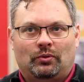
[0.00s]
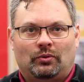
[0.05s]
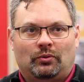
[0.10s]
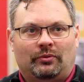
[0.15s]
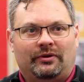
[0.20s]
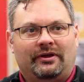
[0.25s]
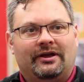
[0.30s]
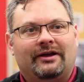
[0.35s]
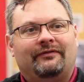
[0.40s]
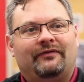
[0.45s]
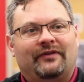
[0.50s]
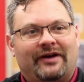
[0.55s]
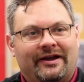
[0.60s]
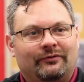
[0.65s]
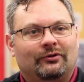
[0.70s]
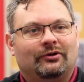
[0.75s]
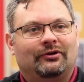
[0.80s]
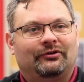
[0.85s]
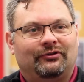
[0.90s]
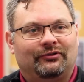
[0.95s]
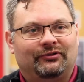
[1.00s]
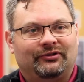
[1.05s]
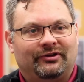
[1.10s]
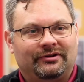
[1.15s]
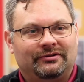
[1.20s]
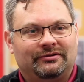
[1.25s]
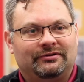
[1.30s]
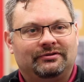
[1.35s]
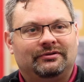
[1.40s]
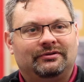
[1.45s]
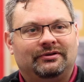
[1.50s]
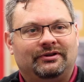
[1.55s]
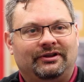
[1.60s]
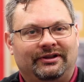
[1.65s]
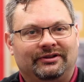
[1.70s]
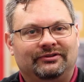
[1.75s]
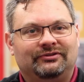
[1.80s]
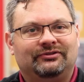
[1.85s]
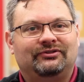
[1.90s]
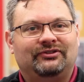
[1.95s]
We have 5 rehearsals in.
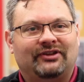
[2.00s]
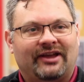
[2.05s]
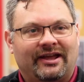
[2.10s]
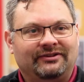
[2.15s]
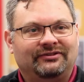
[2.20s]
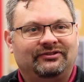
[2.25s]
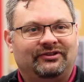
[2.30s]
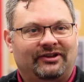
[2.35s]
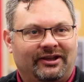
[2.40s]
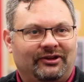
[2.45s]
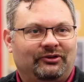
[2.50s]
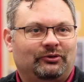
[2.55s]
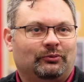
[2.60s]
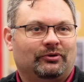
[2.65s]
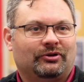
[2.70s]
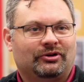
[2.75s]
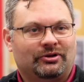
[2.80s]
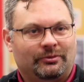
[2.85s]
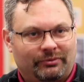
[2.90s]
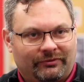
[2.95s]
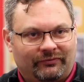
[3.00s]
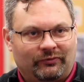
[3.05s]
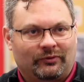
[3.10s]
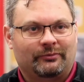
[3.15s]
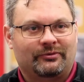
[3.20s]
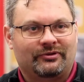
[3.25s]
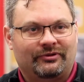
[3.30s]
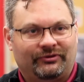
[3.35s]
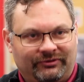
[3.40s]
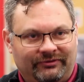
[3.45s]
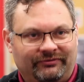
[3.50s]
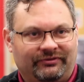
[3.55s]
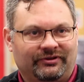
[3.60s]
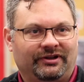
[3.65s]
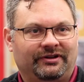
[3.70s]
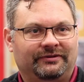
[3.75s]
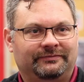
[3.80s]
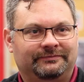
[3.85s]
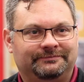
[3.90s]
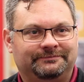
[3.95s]
In 10 days, we're going to perform with a
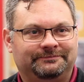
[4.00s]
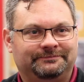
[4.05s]
symphony.